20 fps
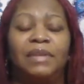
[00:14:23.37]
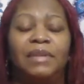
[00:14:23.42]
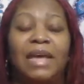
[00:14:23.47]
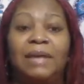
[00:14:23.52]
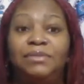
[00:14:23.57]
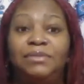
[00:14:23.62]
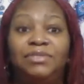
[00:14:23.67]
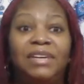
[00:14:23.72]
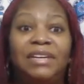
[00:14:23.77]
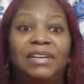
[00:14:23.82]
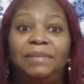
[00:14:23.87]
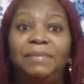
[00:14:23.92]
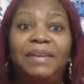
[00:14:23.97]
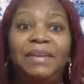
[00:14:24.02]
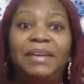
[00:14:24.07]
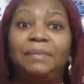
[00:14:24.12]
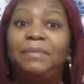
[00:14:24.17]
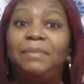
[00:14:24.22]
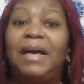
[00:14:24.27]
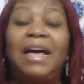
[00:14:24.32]
I'm
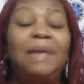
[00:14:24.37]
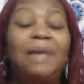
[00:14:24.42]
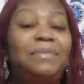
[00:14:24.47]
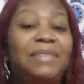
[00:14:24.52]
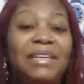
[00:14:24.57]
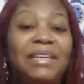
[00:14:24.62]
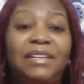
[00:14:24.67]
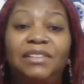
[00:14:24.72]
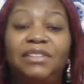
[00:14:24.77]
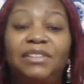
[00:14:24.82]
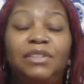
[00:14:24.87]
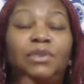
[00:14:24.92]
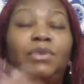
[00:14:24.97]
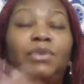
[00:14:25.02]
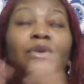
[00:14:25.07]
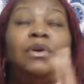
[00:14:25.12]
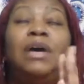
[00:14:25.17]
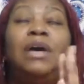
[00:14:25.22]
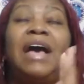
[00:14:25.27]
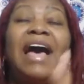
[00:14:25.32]
telling
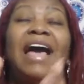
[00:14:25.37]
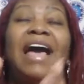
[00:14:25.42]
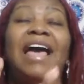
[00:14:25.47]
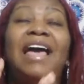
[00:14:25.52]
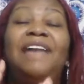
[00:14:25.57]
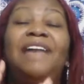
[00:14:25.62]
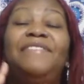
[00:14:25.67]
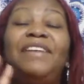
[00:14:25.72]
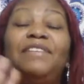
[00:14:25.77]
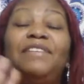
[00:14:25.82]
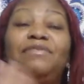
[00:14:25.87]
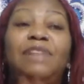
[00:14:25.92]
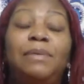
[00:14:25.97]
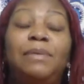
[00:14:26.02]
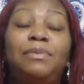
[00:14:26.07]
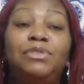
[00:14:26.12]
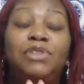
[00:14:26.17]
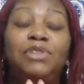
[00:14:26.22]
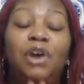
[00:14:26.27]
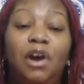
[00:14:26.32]
you, I have a
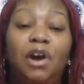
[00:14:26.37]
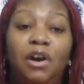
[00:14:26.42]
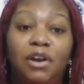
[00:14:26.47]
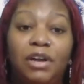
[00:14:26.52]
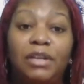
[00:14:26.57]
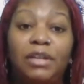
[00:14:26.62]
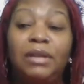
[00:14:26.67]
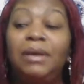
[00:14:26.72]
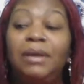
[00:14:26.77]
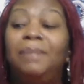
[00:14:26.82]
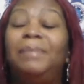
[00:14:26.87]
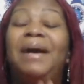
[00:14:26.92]
rebel's heart,